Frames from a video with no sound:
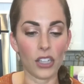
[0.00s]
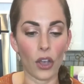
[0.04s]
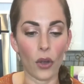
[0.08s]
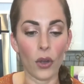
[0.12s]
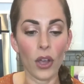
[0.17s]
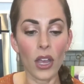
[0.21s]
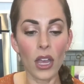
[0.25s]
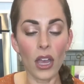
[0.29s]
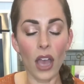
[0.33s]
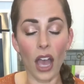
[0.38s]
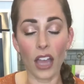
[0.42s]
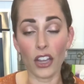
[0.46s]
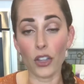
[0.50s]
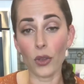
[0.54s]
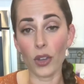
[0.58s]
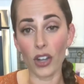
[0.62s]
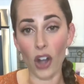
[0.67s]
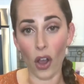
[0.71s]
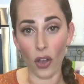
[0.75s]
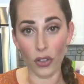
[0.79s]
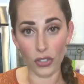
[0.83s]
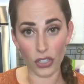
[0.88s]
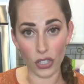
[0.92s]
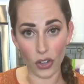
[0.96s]
So uh, you
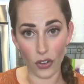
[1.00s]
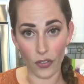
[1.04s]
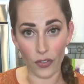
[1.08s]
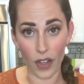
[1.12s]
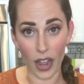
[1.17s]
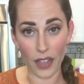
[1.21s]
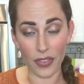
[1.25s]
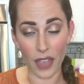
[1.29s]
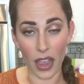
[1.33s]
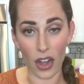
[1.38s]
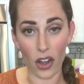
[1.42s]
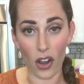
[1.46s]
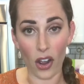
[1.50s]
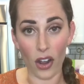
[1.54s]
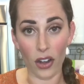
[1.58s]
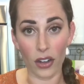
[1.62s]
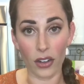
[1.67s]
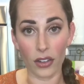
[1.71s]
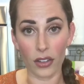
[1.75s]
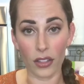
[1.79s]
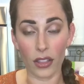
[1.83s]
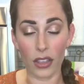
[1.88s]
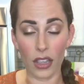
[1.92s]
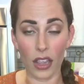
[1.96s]
can also find that
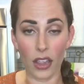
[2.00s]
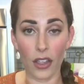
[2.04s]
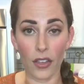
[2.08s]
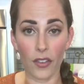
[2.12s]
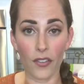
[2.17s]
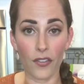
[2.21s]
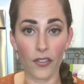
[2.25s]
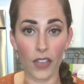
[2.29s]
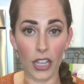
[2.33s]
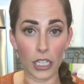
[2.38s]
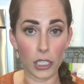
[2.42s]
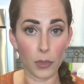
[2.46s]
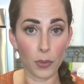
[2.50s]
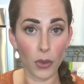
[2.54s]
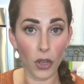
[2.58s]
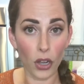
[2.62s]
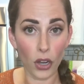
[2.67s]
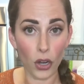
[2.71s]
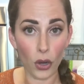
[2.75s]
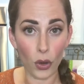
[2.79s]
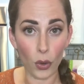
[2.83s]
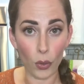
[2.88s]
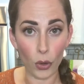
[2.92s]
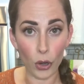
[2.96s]
on the
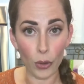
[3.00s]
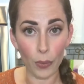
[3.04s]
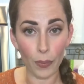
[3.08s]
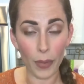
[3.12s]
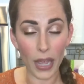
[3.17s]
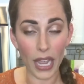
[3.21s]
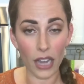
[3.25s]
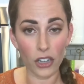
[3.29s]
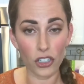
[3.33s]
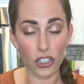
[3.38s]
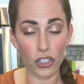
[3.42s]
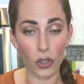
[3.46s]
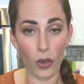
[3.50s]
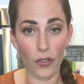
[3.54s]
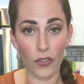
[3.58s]
Facebook group page.